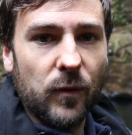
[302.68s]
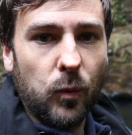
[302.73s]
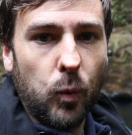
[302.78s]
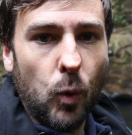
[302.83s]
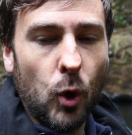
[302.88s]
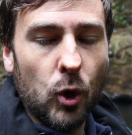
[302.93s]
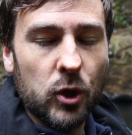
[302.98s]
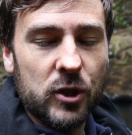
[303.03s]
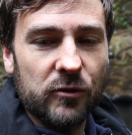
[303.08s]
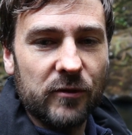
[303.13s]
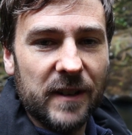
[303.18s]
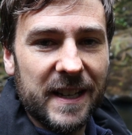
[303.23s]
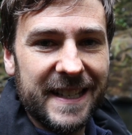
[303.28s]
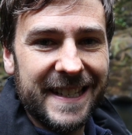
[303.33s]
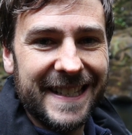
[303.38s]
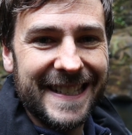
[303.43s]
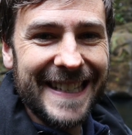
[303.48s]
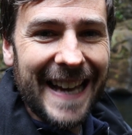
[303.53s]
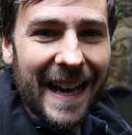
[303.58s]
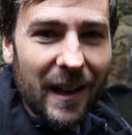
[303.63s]
of water
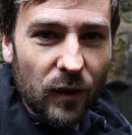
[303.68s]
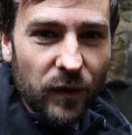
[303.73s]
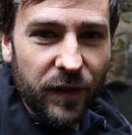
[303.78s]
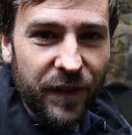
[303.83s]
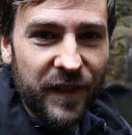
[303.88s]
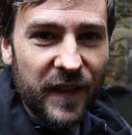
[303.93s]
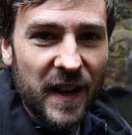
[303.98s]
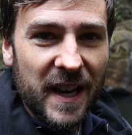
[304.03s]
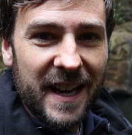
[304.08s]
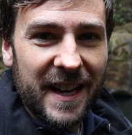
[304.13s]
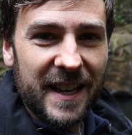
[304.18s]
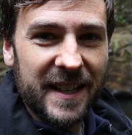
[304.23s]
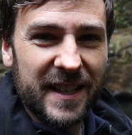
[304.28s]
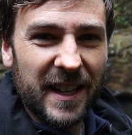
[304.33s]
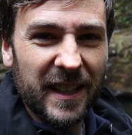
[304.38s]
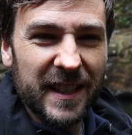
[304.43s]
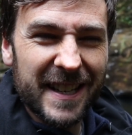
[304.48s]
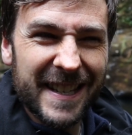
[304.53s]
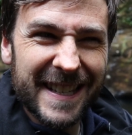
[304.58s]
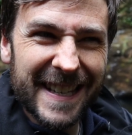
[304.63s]
itself is
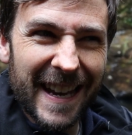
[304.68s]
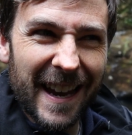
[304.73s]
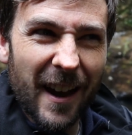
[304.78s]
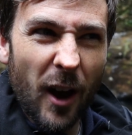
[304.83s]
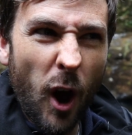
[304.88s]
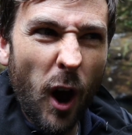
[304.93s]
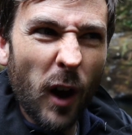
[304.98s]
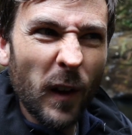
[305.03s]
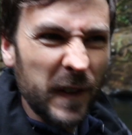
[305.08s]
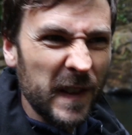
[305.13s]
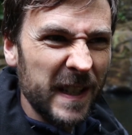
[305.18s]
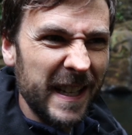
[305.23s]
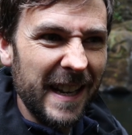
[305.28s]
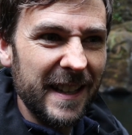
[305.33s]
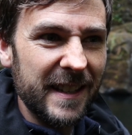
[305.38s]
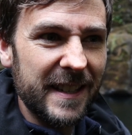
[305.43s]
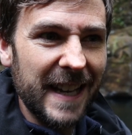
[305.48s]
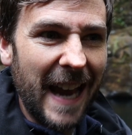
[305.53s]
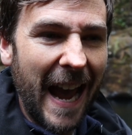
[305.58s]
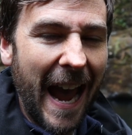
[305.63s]
going to sit off
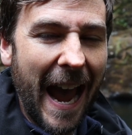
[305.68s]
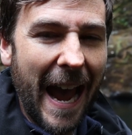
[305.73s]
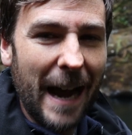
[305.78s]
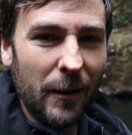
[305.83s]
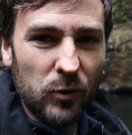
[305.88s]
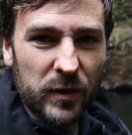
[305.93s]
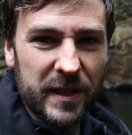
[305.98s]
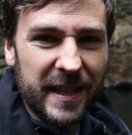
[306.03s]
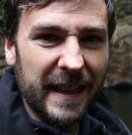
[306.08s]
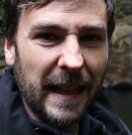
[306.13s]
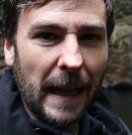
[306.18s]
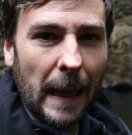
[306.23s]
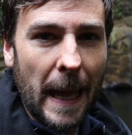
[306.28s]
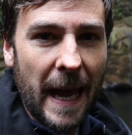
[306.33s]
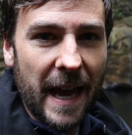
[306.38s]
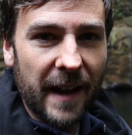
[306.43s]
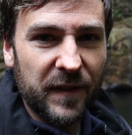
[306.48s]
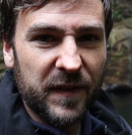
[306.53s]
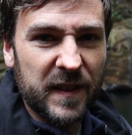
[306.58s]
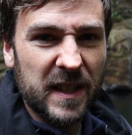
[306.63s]
center out to the
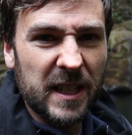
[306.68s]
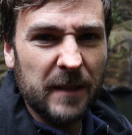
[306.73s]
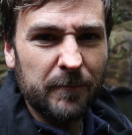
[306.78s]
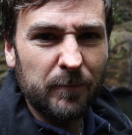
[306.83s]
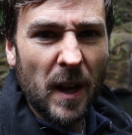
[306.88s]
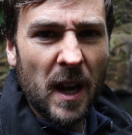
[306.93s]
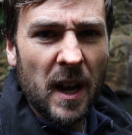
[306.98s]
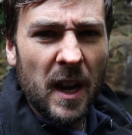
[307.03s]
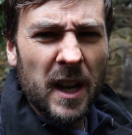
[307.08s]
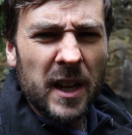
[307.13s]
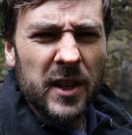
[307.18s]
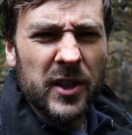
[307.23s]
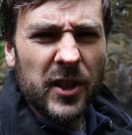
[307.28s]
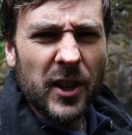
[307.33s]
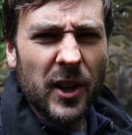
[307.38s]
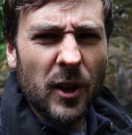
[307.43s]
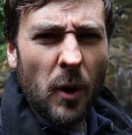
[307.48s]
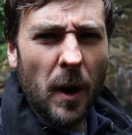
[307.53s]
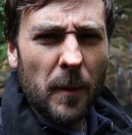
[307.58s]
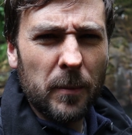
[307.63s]
left.
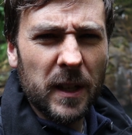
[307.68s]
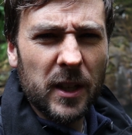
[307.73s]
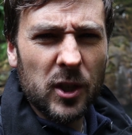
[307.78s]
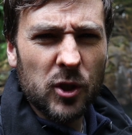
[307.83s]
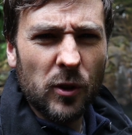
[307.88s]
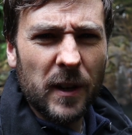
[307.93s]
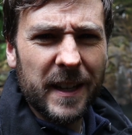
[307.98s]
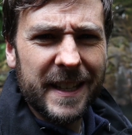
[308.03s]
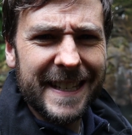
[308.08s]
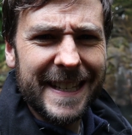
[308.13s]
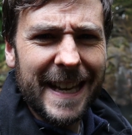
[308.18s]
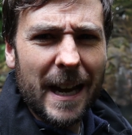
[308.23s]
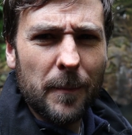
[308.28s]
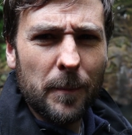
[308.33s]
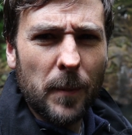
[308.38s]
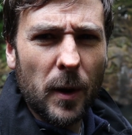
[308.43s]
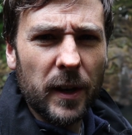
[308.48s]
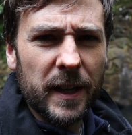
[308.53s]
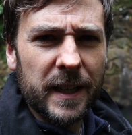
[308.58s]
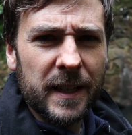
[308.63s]
So I'm going to try and set
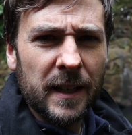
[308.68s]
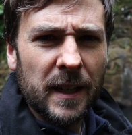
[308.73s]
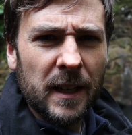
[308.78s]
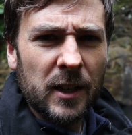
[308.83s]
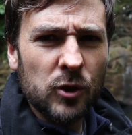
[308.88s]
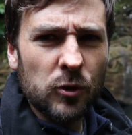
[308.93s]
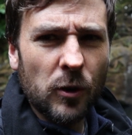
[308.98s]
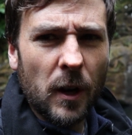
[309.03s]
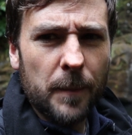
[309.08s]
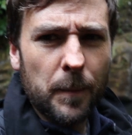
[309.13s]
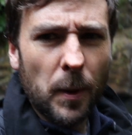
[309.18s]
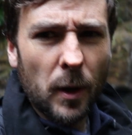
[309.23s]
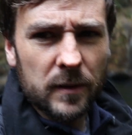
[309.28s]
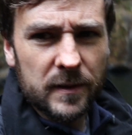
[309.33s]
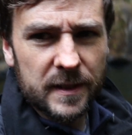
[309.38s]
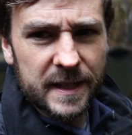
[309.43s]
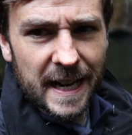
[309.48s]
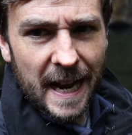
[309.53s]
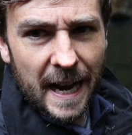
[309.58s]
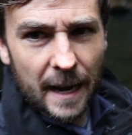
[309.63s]
my tripod
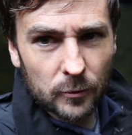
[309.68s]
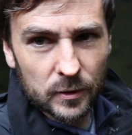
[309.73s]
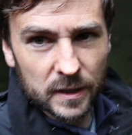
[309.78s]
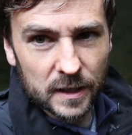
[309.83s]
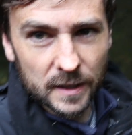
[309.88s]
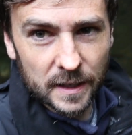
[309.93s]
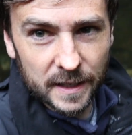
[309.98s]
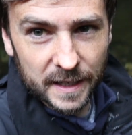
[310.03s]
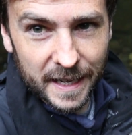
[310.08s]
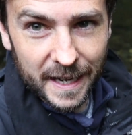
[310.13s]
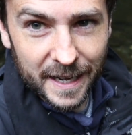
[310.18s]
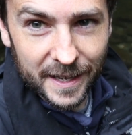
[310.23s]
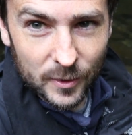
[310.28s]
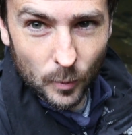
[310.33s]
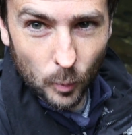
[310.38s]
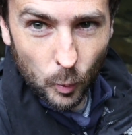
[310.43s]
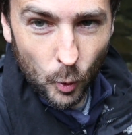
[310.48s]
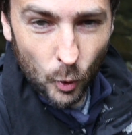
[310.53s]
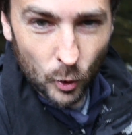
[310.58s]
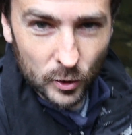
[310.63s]
down in
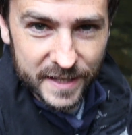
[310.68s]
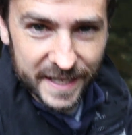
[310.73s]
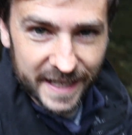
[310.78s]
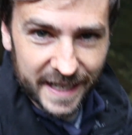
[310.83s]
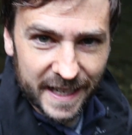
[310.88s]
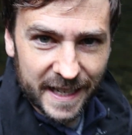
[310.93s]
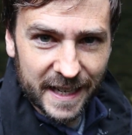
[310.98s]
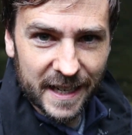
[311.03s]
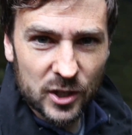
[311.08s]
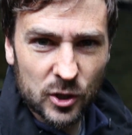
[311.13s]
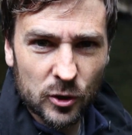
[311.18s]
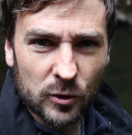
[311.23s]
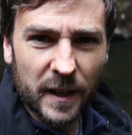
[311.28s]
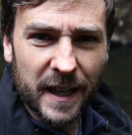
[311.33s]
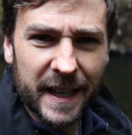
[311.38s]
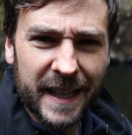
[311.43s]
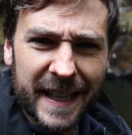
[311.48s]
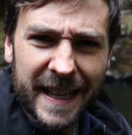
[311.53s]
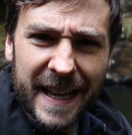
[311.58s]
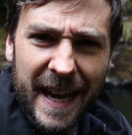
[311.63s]
the water here,
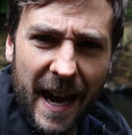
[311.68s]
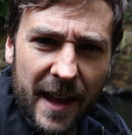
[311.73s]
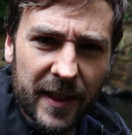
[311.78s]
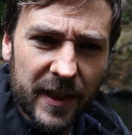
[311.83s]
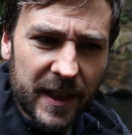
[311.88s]
try and get